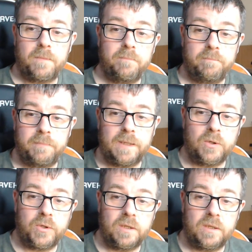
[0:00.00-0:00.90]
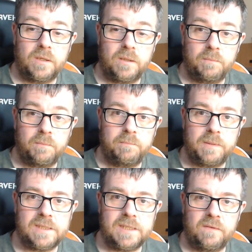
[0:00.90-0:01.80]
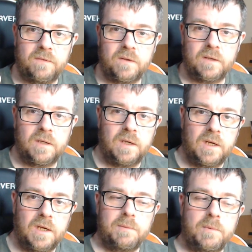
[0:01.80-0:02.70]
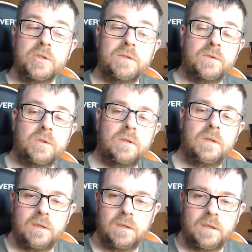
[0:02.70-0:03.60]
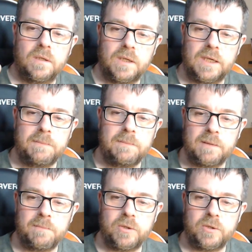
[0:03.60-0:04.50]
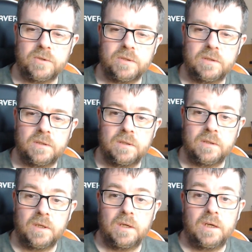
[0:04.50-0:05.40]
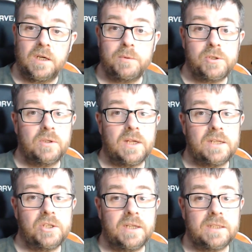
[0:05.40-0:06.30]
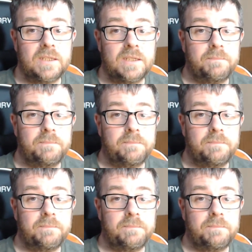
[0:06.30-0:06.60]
Be good, be safe, most of all keep making models, and we shall catch you next time.